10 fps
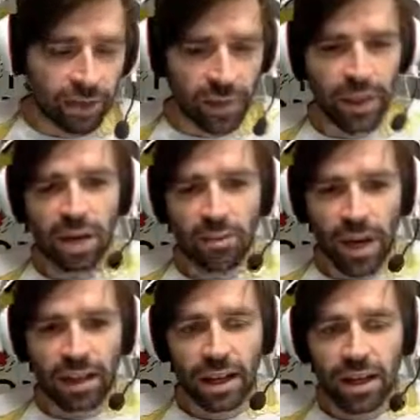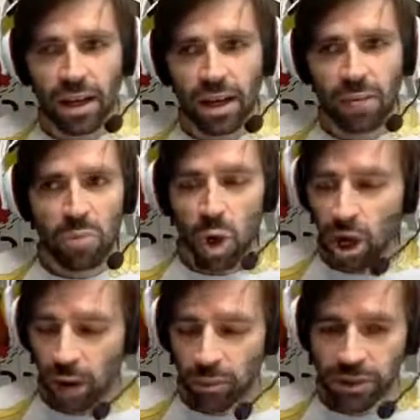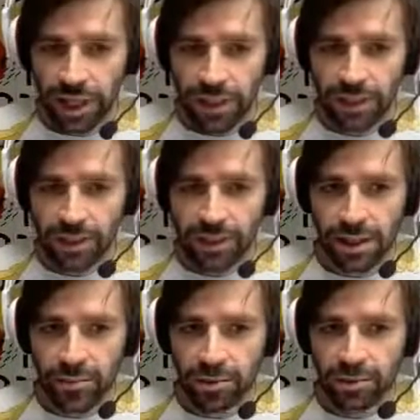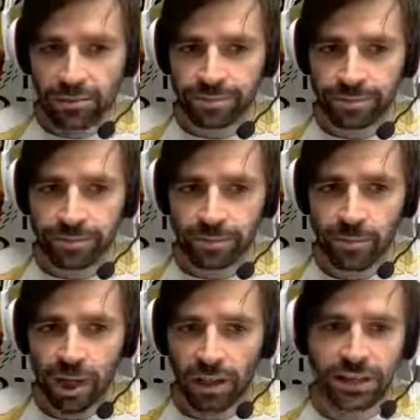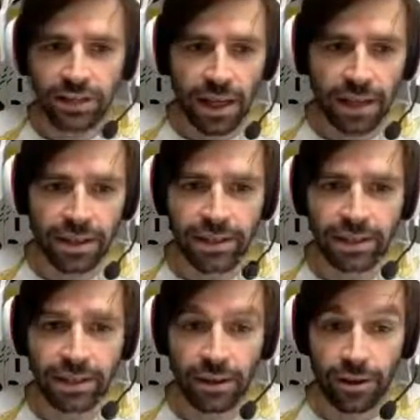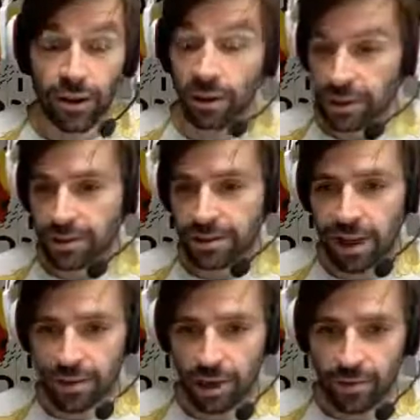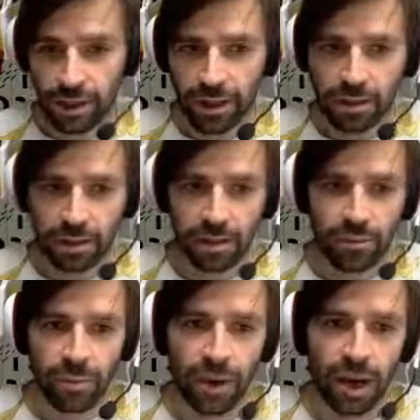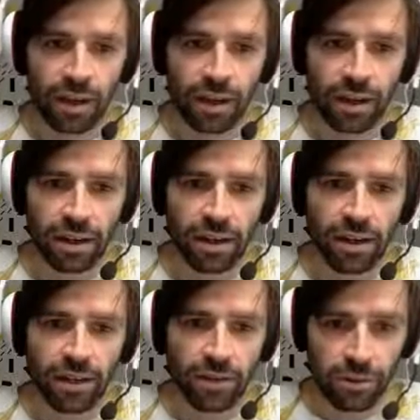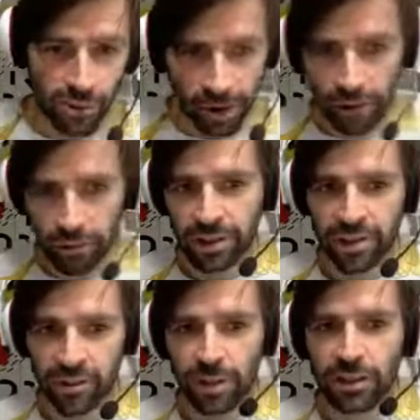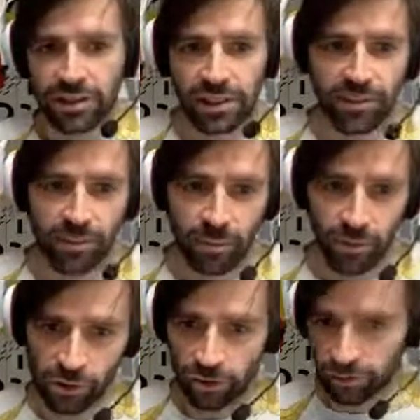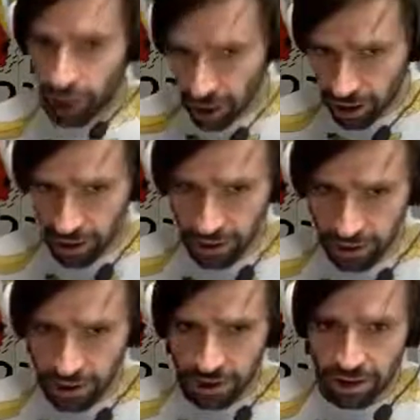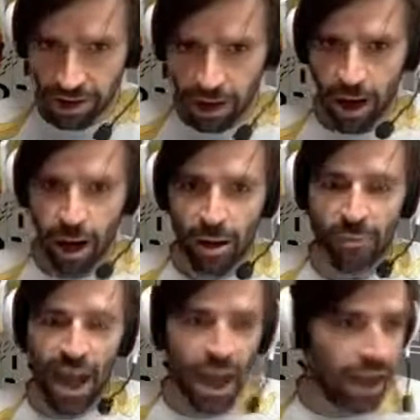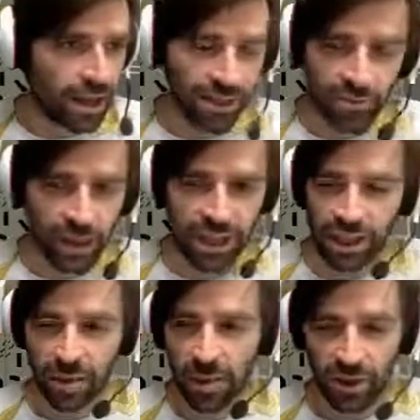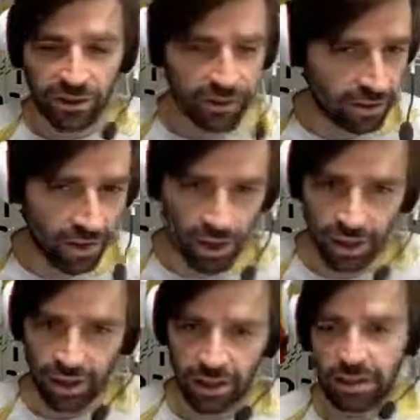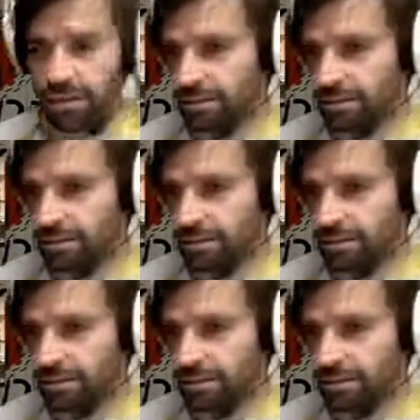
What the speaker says: If I think about like a more complicated example, let's say it's not the star jammer, but you know that this person is an emotional rock, and being in the box is not going to